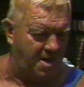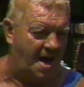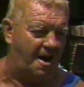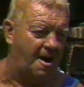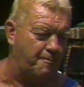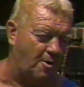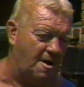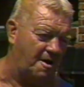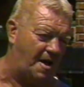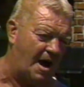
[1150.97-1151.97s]
that airport
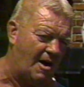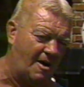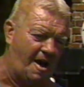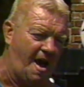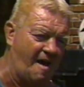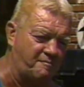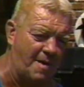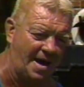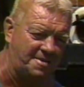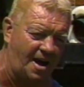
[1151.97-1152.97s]
an hour and a half
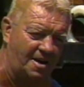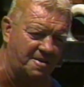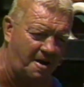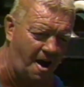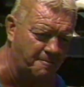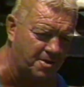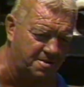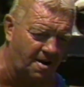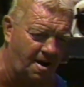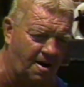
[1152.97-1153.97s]
back down to the
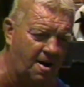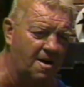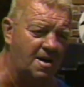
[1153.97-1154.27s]
amphitheater.